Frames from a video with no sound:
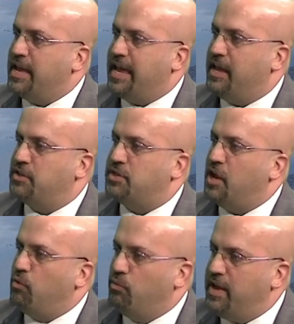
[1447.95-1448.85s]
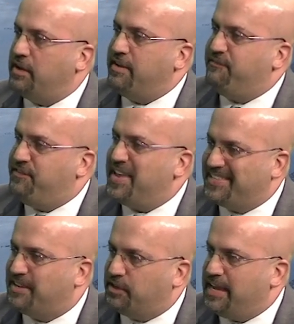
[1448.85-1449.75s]
is really
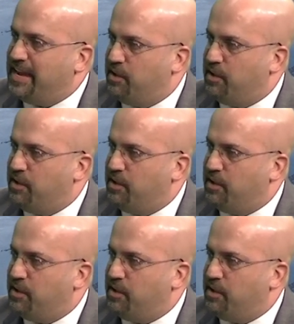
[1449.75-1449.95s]
fiscally